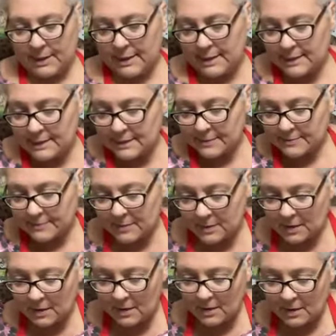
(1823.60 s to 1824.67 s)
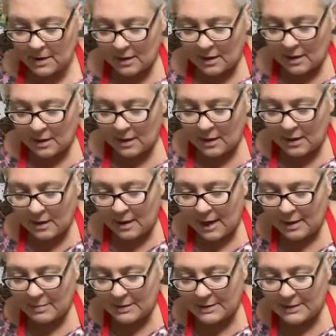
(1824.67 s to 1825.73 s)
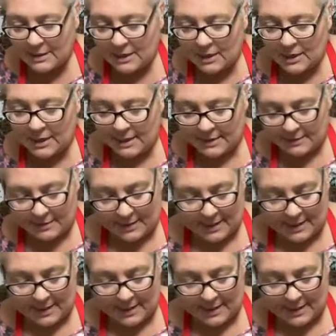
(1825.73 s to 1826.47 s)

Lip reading: please. Hey, Miss Terry.